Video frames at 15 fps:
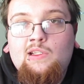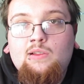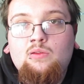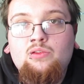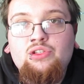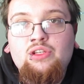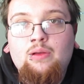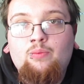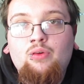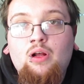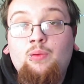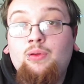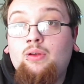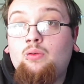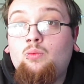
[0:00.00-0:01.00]
I'll say
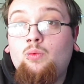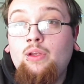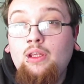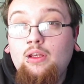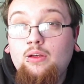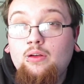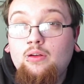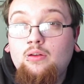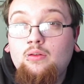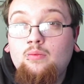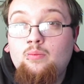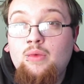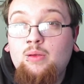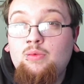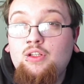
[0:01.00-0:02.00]
probably a week,
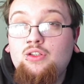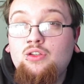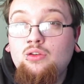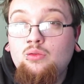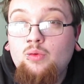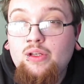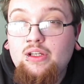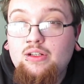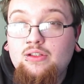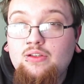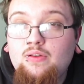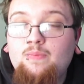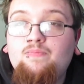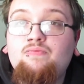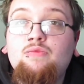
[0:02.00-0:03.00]
maybe 2
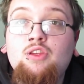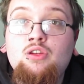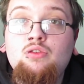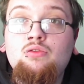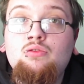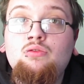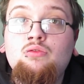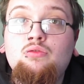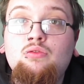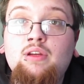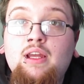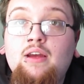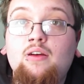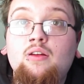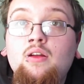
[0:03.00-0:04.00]
weeks to
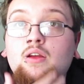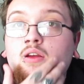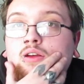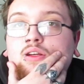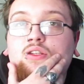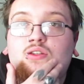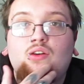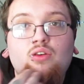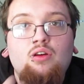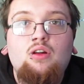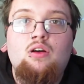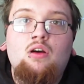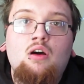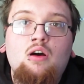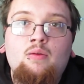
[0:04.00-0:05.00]
get, because they were going to
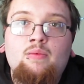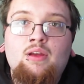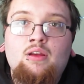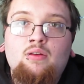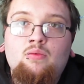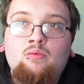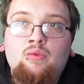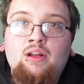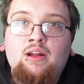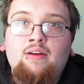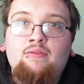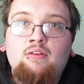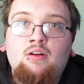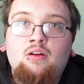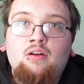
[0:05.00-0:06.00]
call me
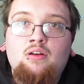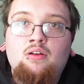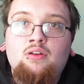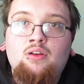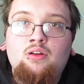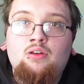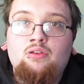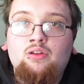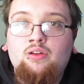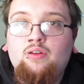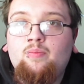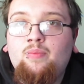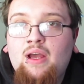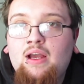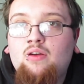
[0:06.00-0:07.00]
whenever, the
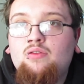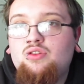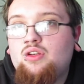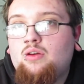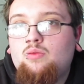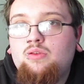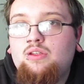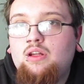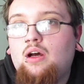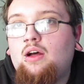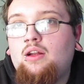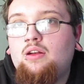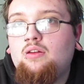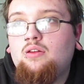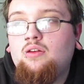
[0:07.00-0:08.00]
background check was done.